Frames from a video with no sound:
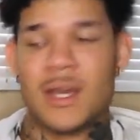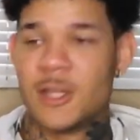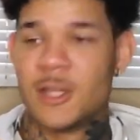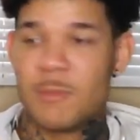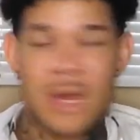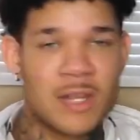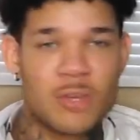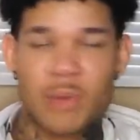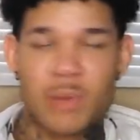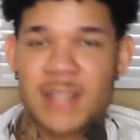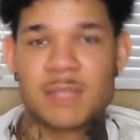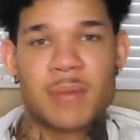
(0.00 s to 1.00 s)
The minute you
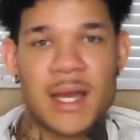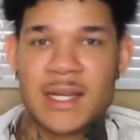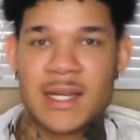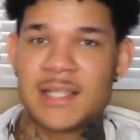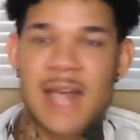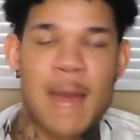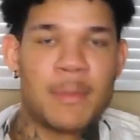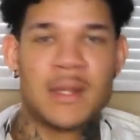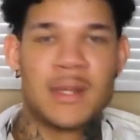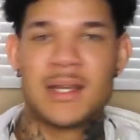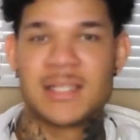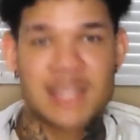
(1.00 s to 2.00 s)
press a button, it's
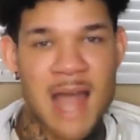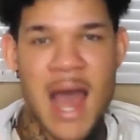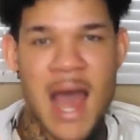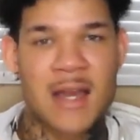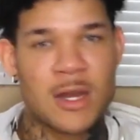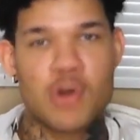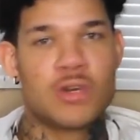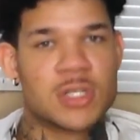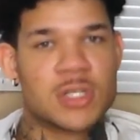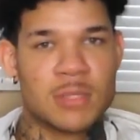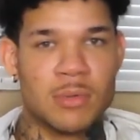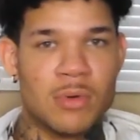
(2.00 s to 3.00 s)
happening. It's not
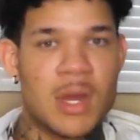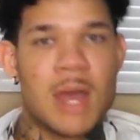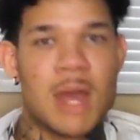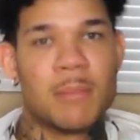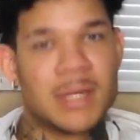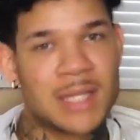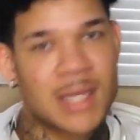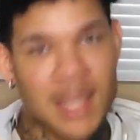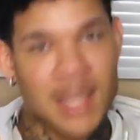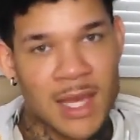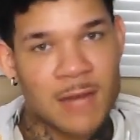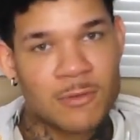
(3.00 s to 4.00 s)
noticeable. But then
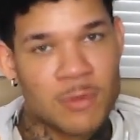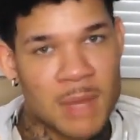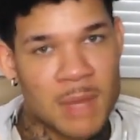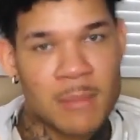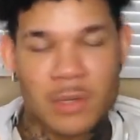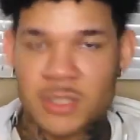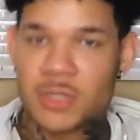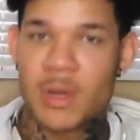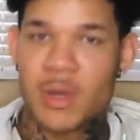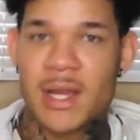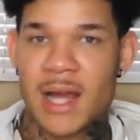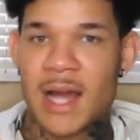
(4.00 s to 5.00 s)
again, remember,
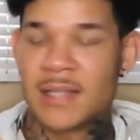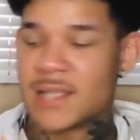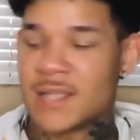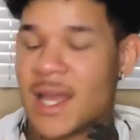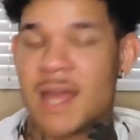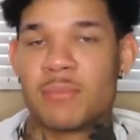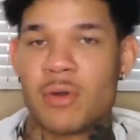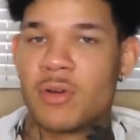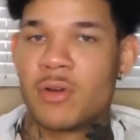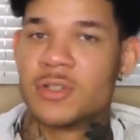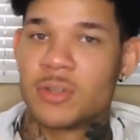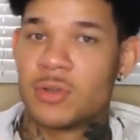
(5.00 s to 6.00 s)
Joy-Cons and Pro
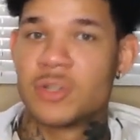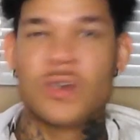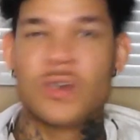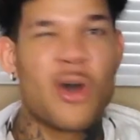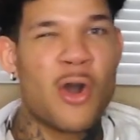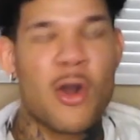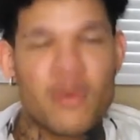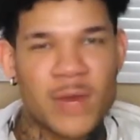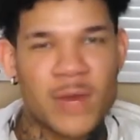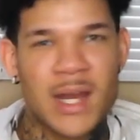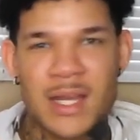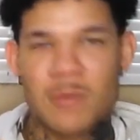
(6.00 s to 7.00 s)
controllers
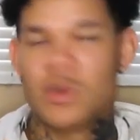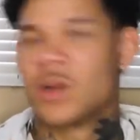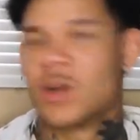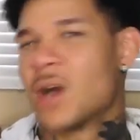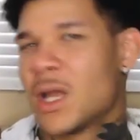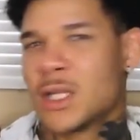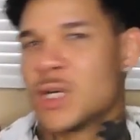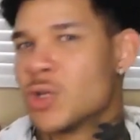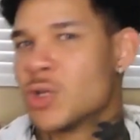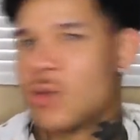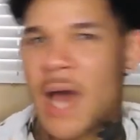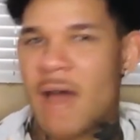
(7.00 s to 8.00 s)
already were a
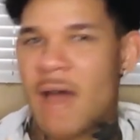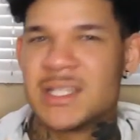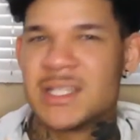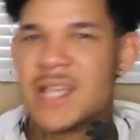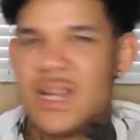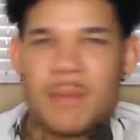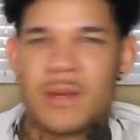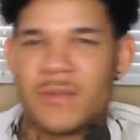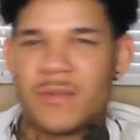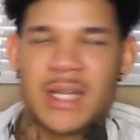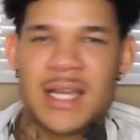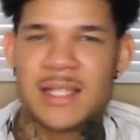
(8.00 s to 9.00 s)
little, have a teeny bit
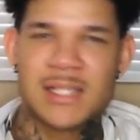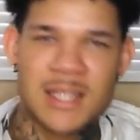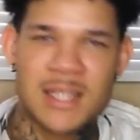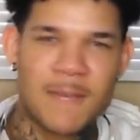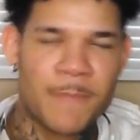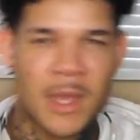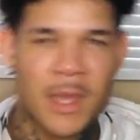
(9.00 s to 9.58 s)
of latency